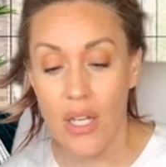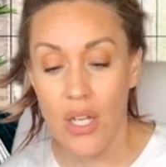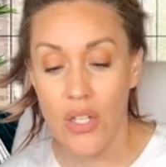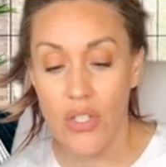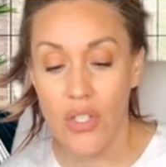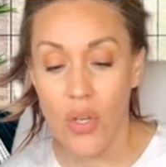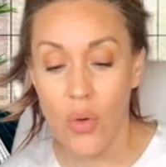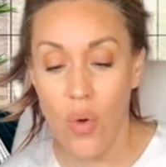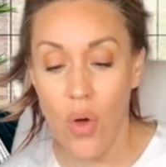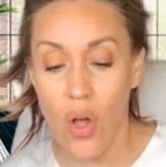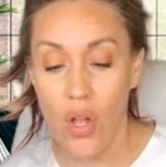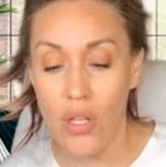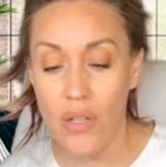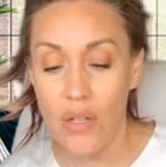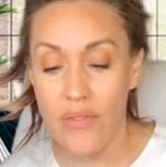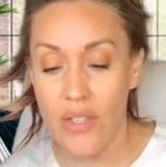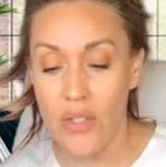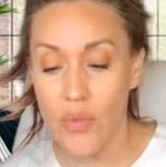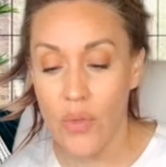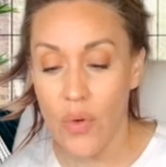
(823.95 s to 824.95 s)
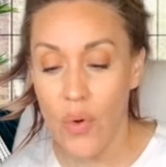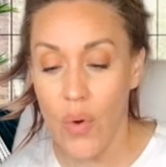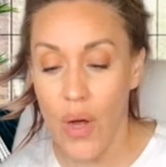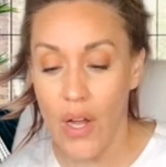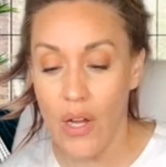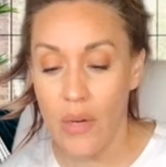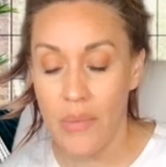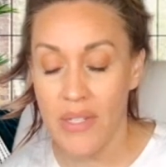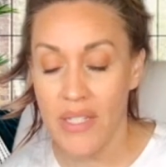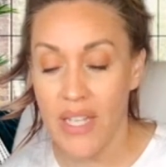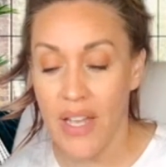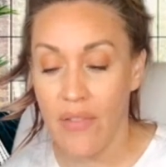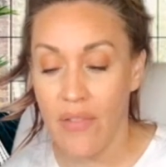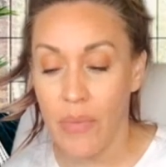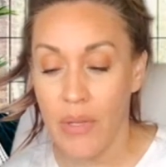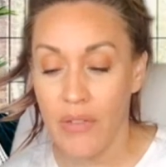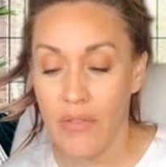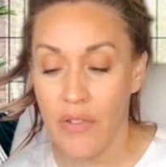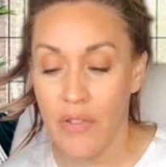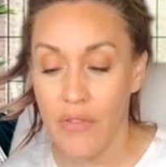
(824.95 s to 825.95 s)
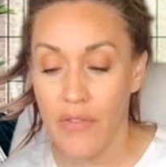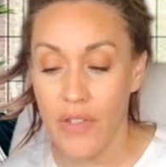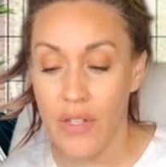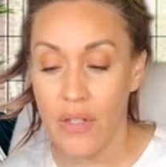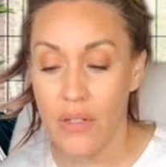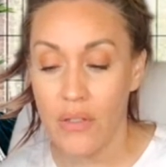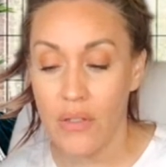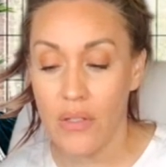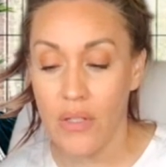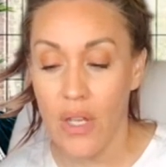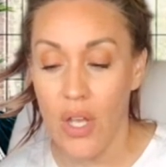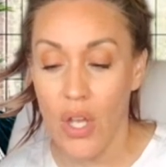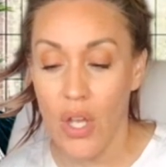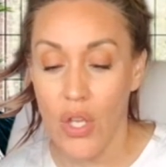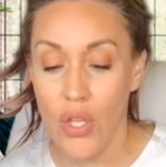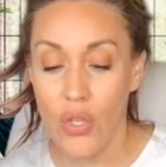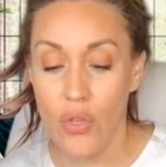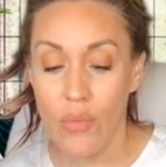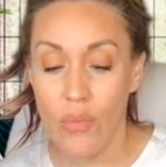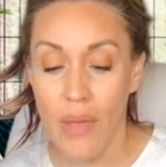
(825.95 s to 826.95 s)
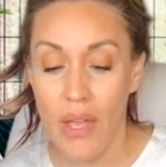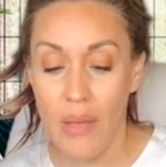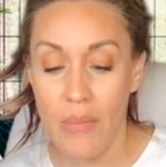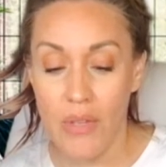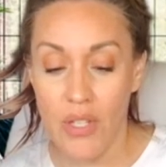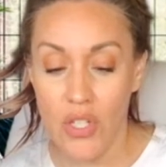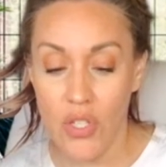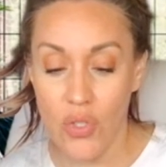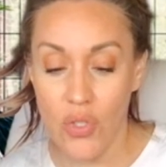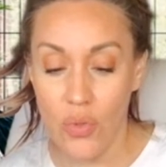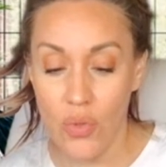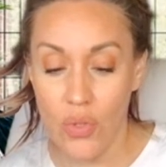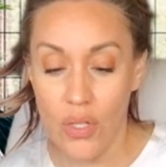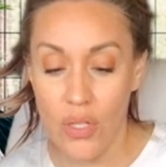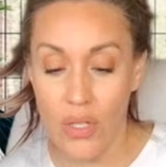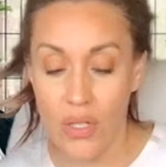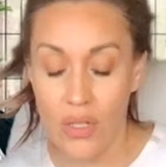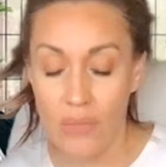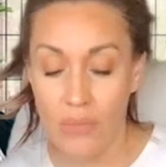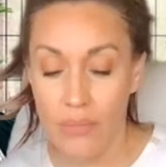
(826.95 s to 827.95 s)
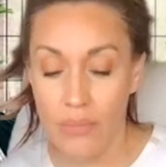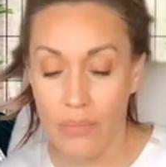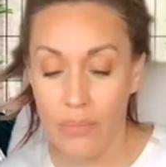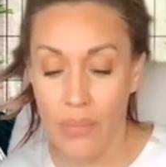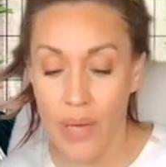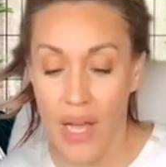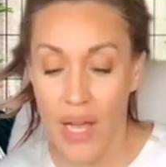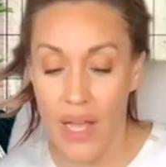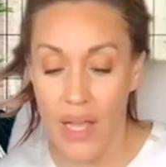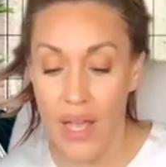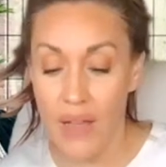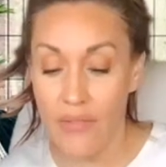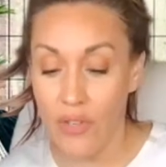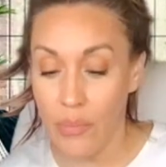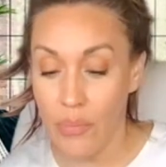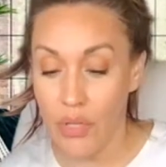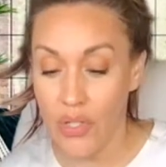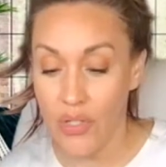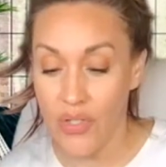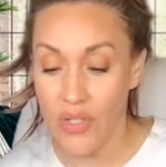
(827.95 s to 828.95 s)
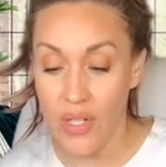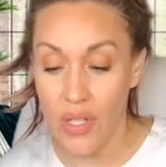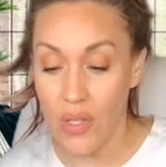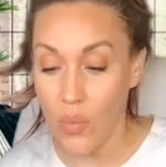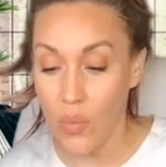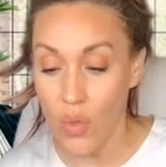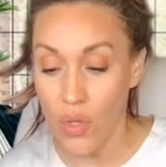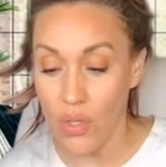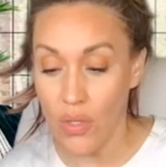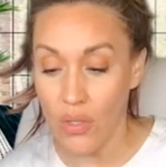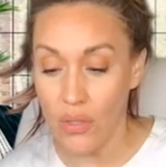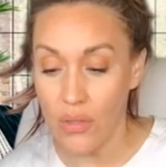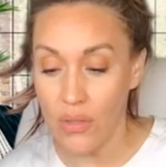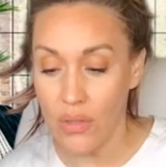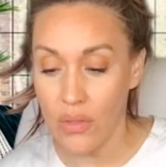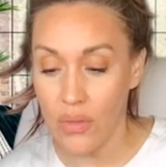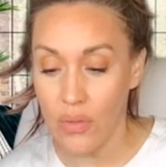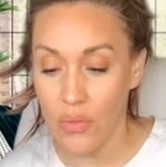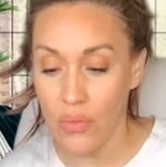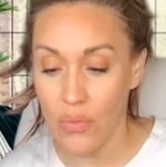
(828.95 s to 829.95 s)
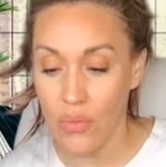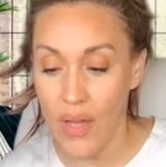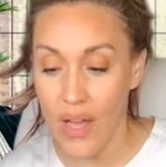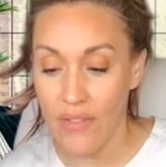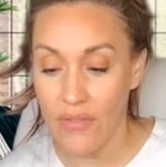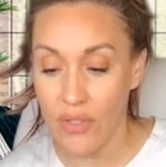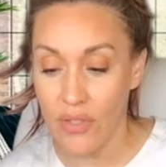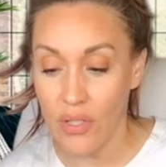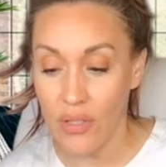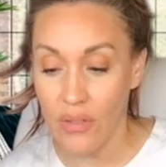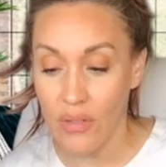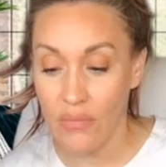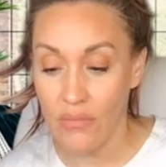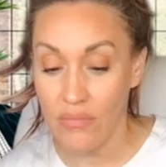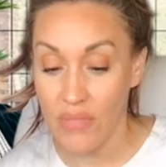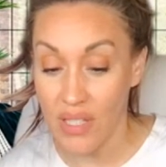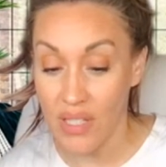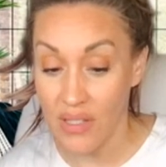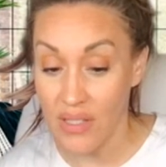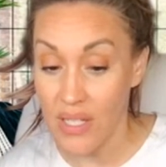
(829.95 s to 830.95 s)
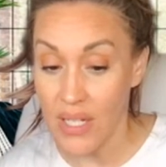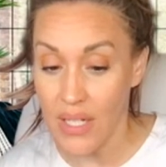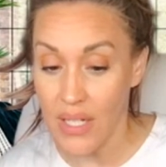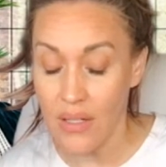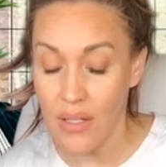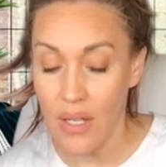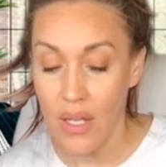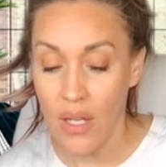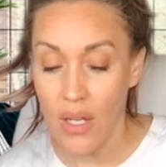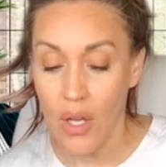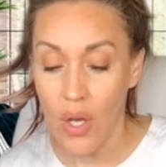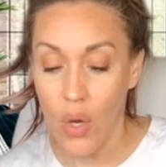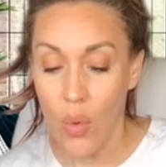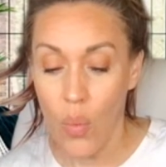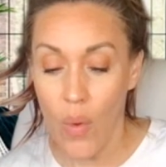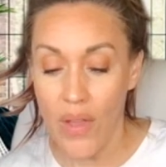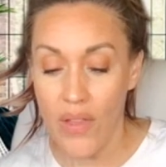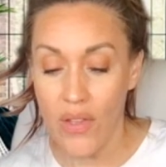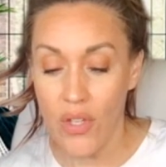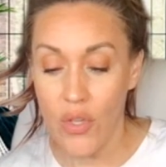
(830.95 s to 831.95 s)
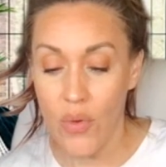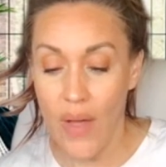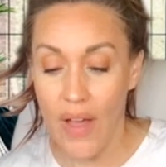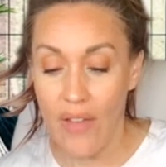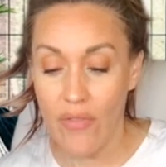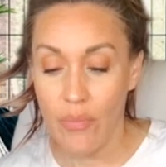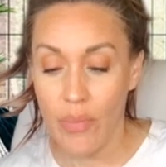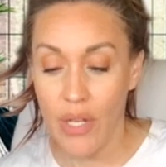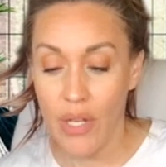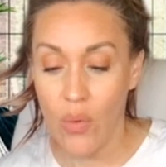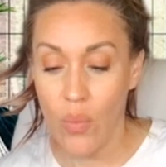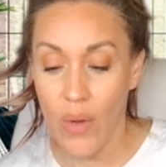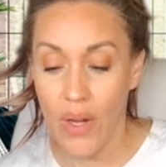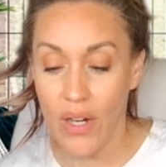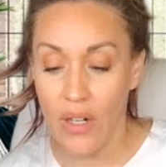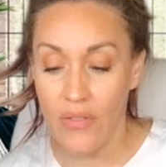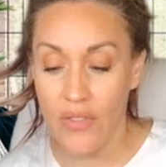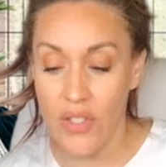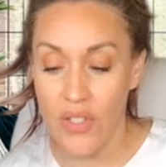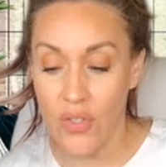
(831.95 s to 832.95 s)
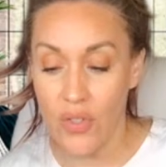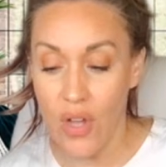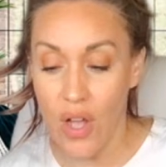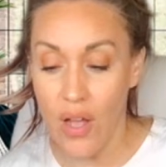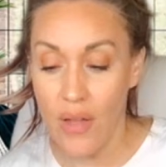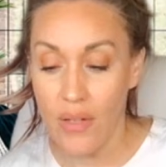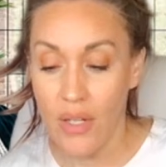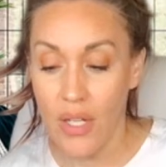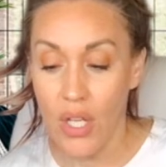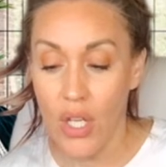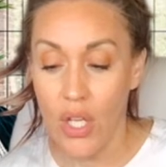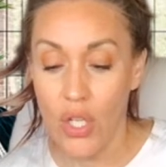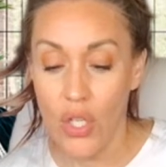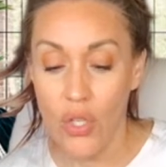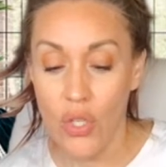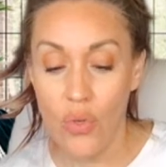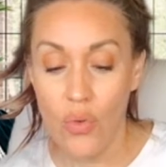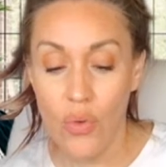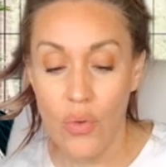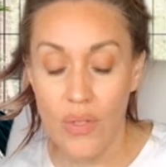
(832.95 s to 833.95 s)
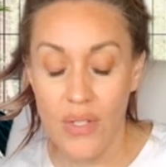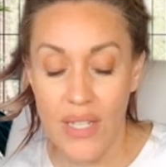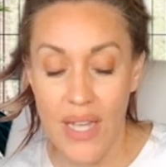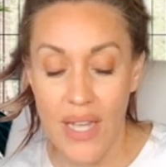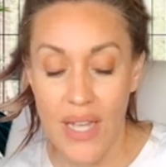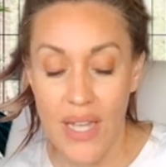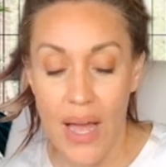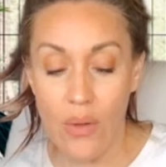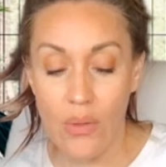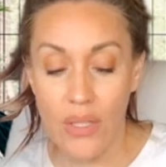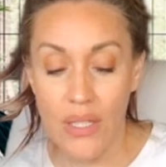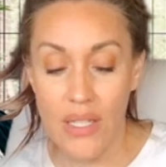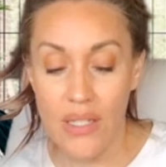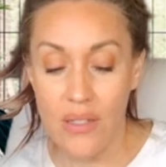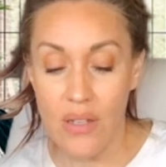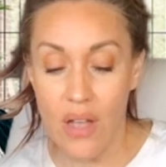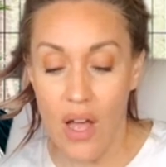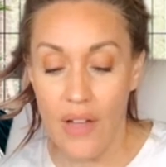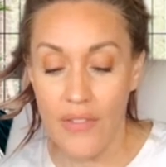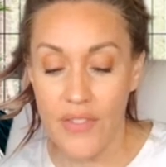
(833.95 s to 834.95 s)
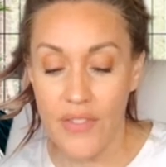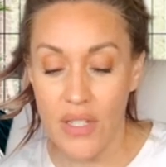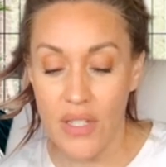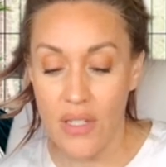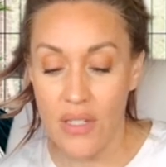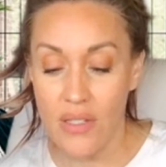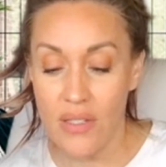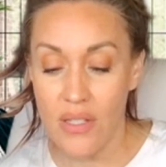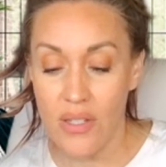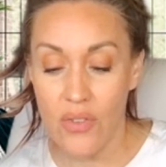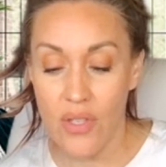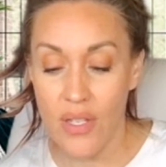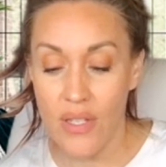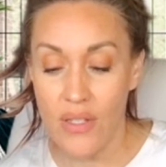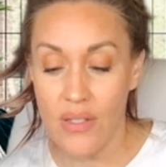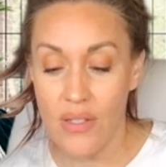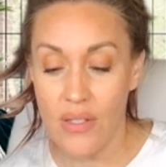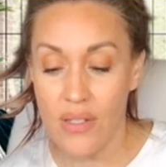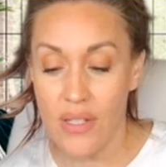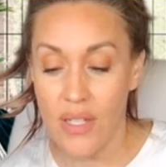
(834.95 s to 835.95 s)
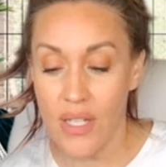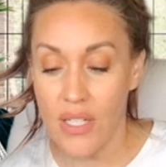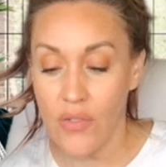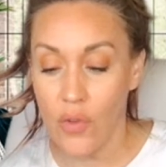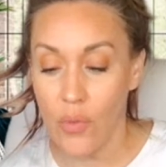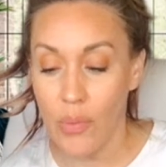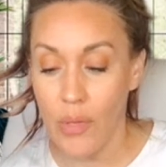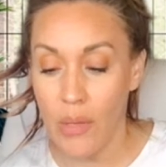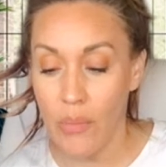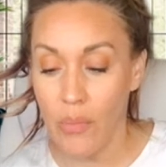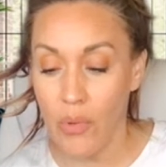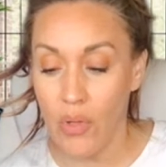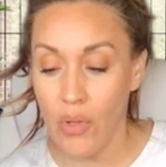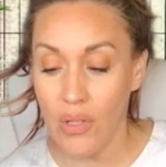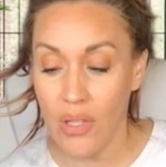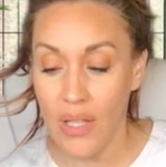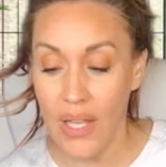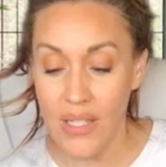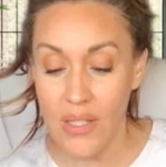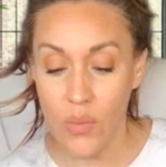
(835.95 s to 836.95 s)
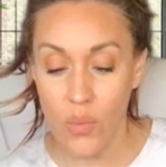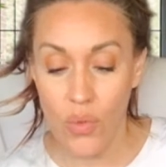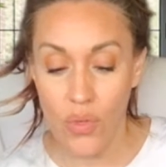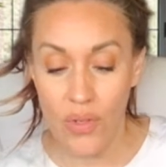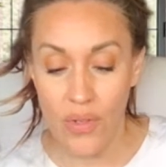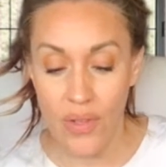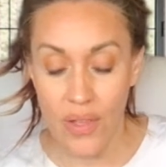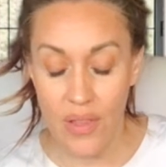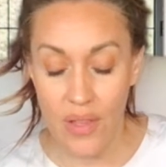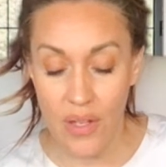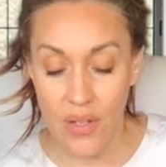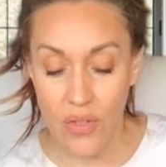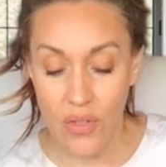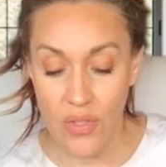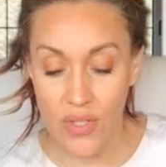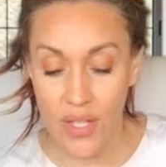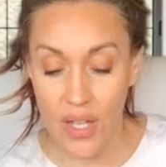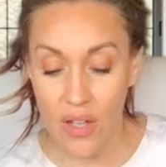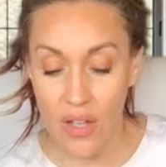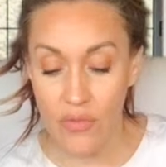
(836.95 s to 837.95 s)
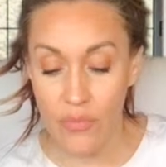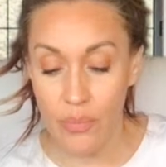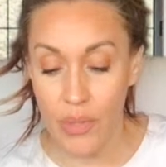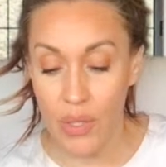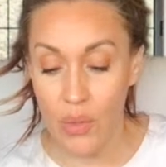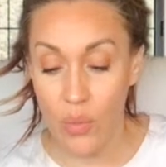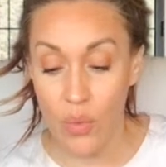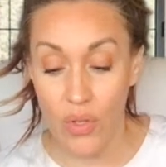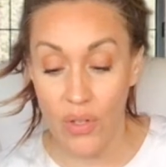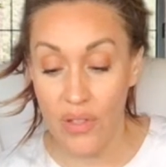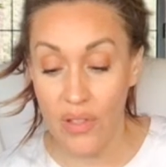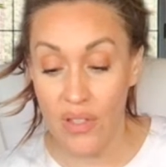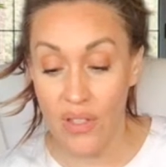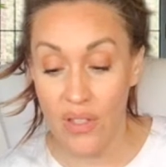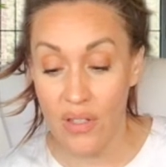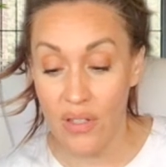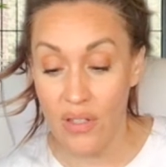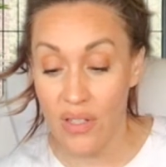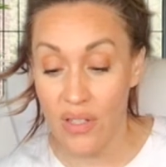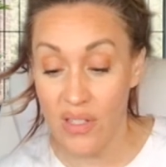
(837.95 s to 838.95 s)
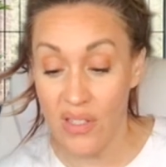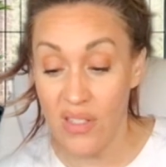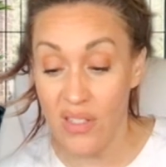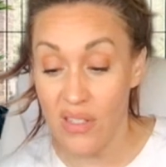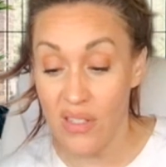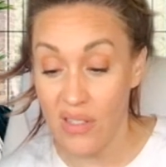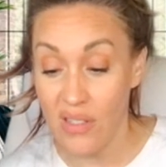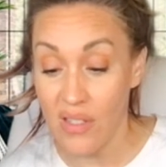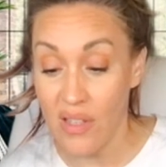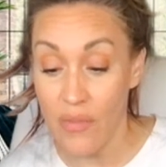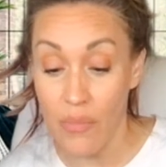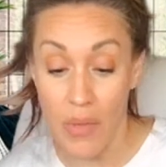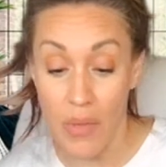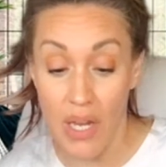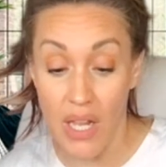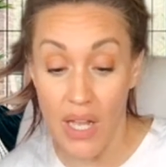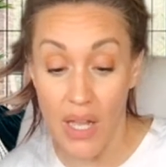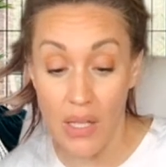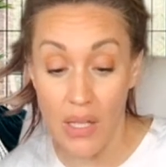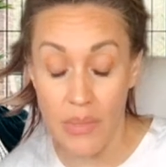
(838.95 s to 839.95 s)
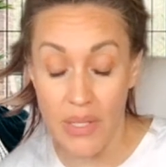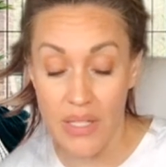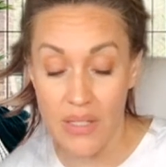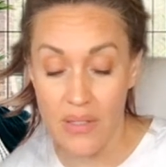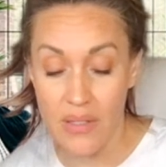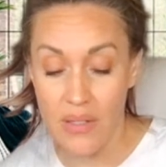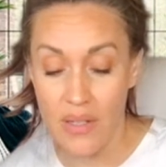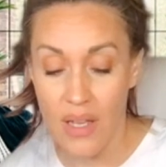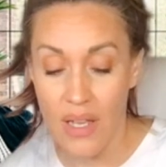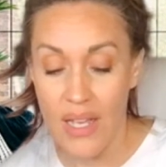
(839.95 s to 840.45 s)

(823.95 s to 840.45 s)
So all of these requirements have been fulfilled. You may be sure by every person in the world who ever succeeded, whether you have been aware of this or not. You doubtless often consider these successful people less worthy than yourself, but worth consists of many elements.